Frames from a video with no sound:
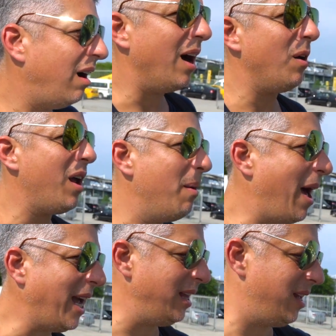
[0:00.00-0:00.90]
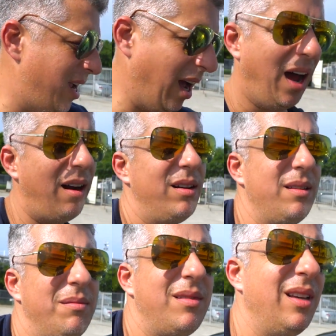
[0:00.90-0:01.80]
Right, we'll go back in the car
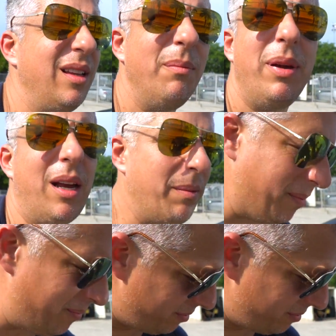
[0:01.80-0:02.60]
and uh, pick up.